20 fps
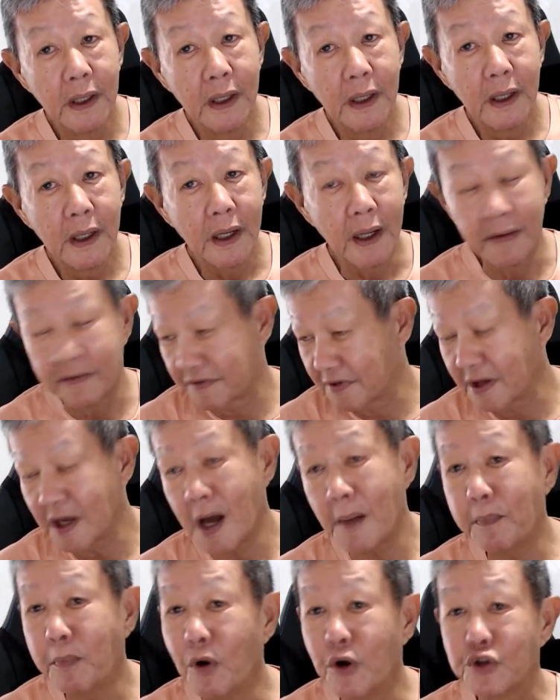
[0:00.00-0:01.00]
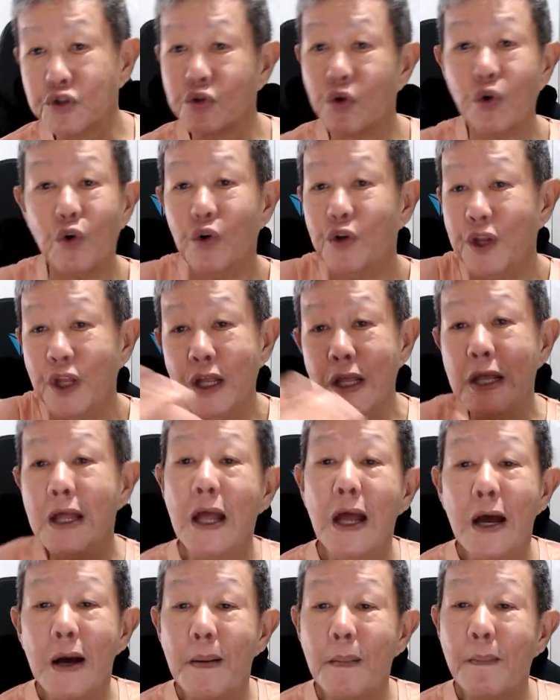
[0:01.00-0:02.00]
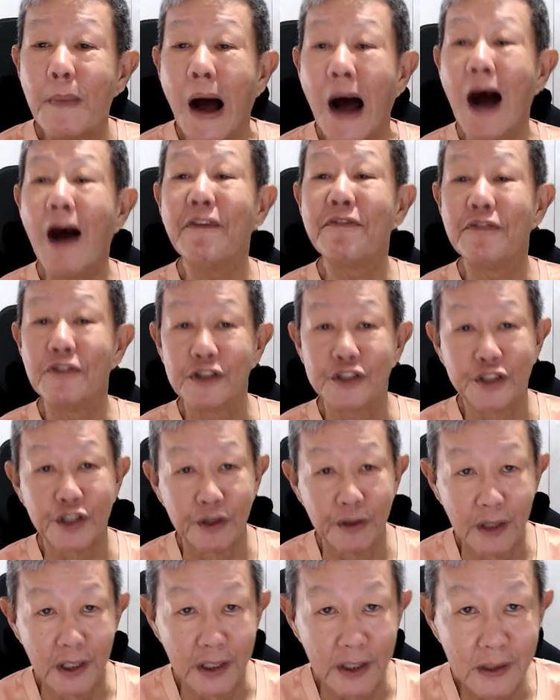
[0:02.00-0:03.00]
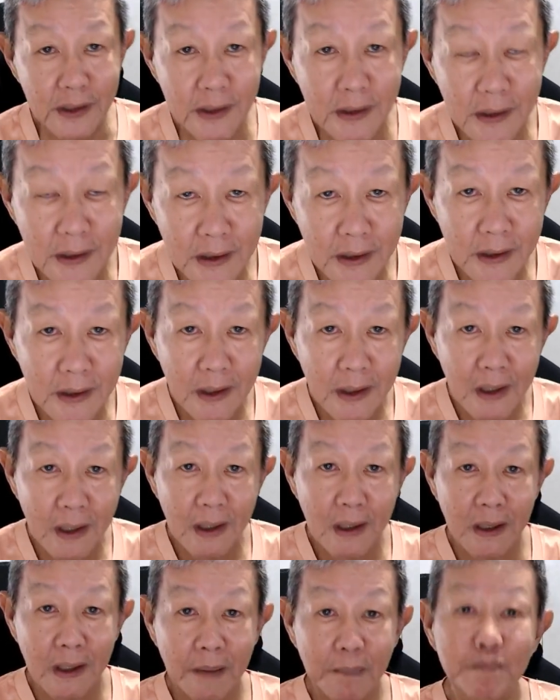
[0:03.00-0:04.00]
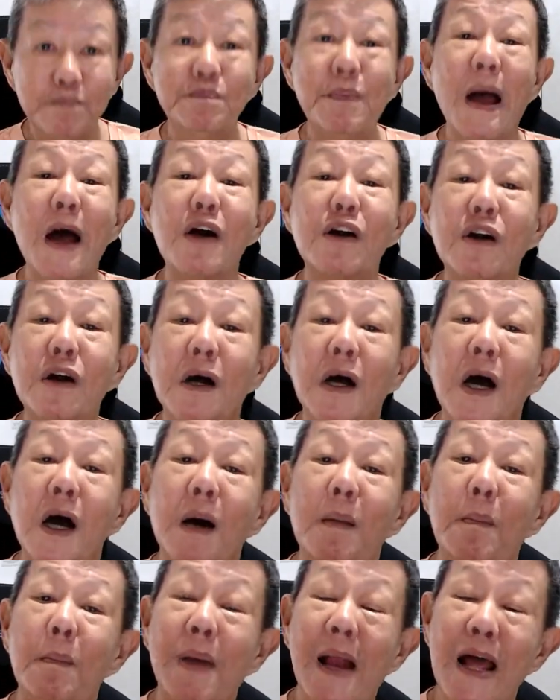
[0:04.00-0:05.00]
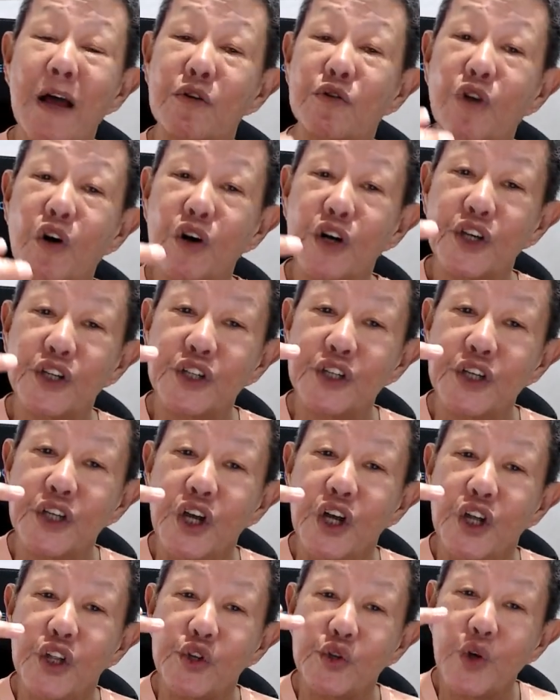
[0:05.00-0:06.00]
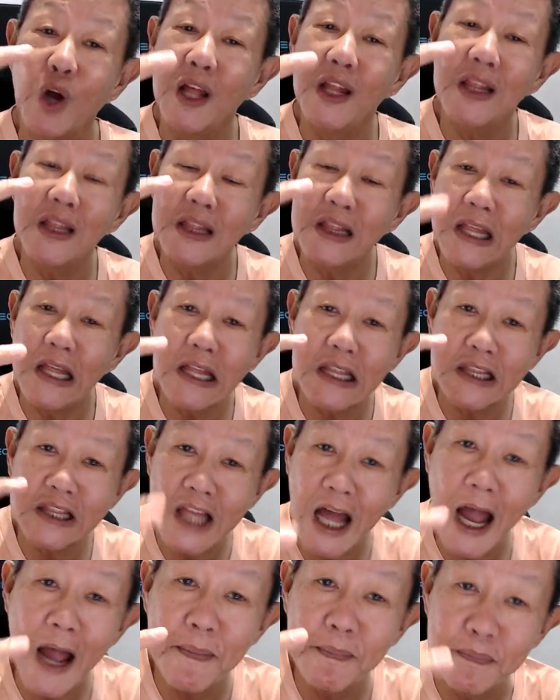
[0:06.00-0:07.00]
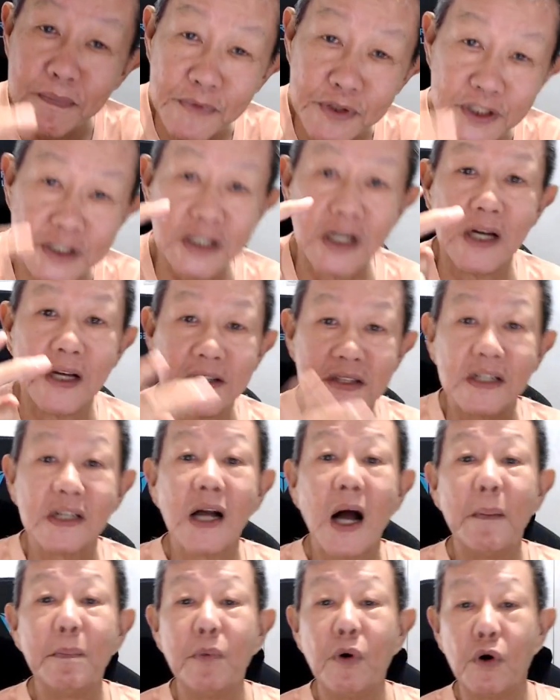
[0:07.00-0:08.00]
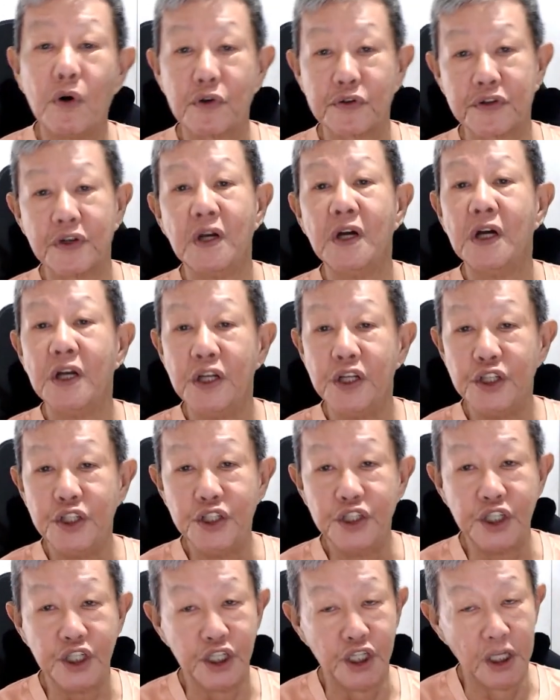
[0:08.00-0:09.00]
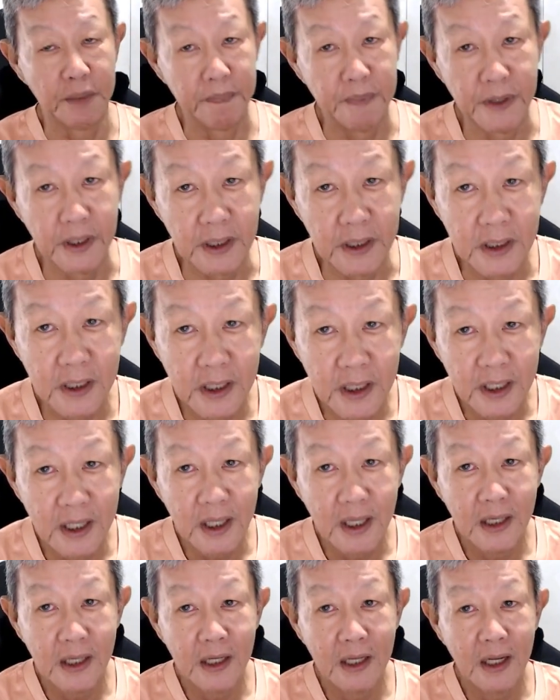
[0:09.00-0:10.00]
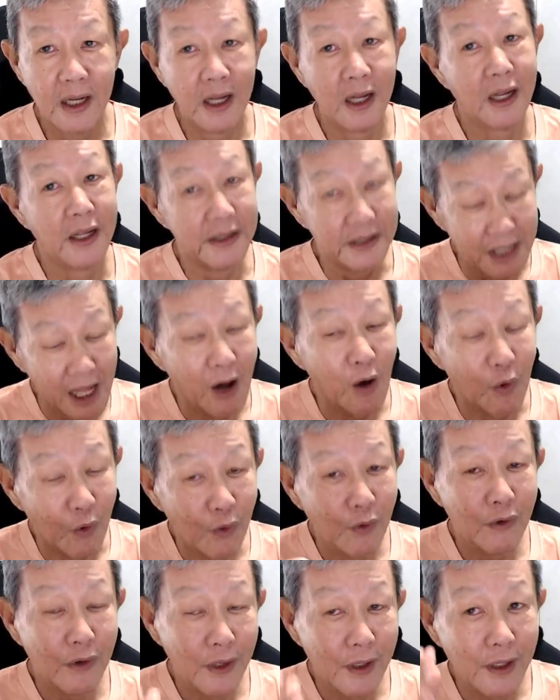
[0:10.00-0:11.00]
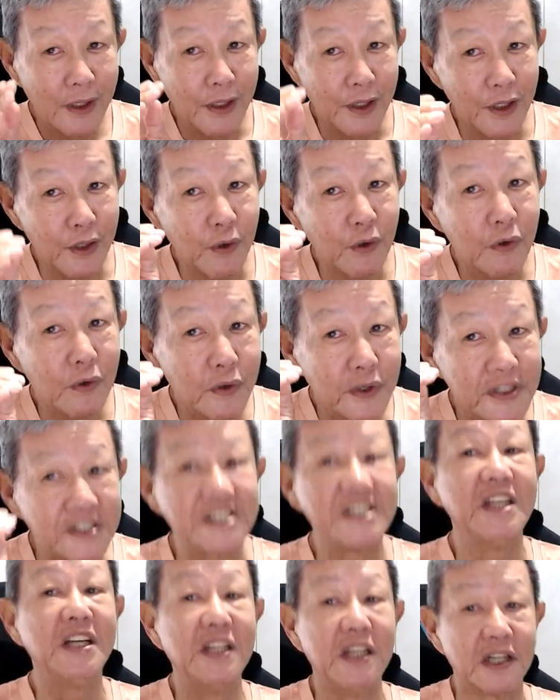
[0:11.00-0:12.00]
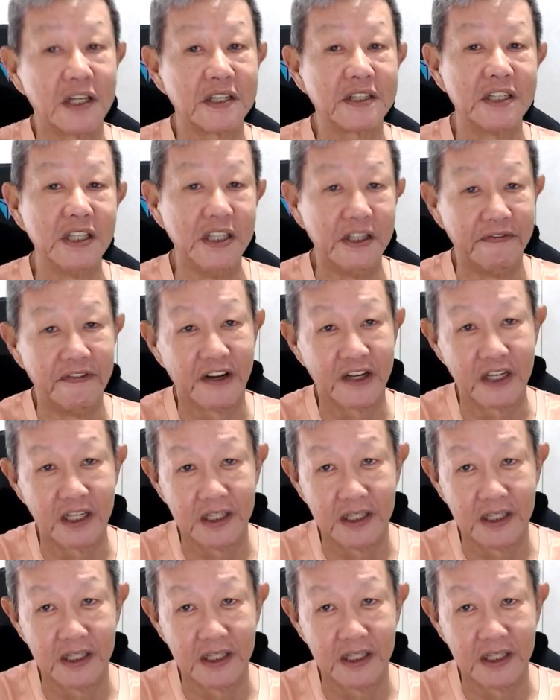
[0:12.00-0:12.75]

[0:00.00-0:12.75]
And Singapore is only half a trillion. black, BlackRock is 20 times Singapore's GDP. Now, you see the significance.